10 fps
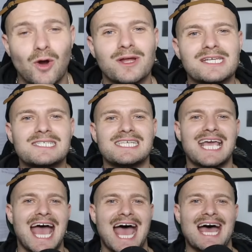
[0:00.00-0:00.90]
know when you
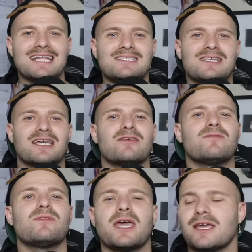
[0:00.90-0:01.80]
see ads, I
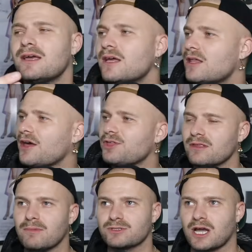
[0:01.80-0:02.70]
think
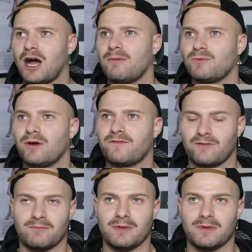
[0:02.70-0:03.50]
the most common one for